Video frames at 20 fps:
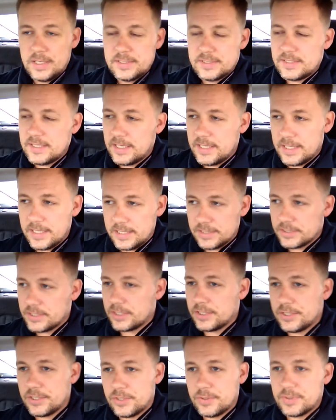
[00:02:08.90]
CNN's
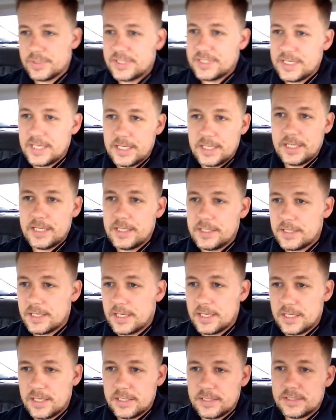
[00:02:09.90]
going to do what CNN
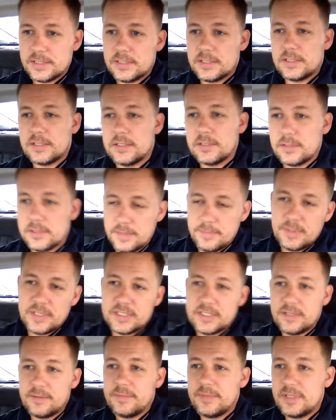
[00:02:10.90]
does,
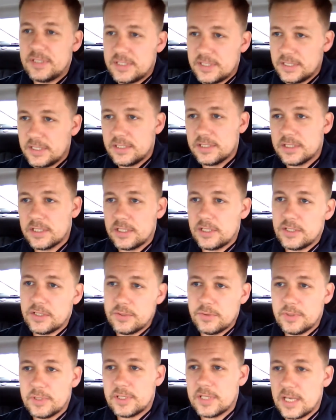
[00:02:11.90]
MSNBC is going to
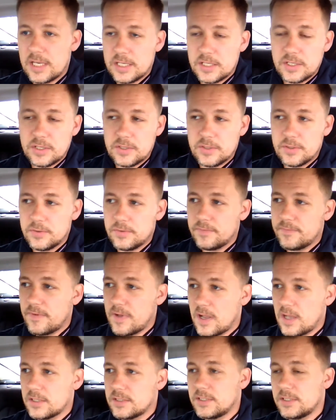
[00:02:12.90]
do what they do,
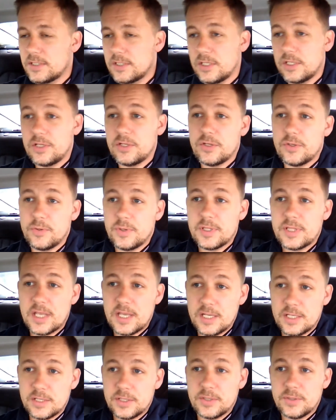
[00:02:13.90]
Fox is going to do what
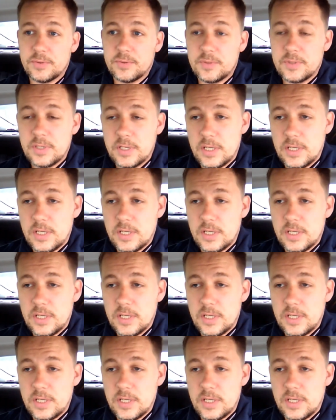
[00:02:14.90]
they do.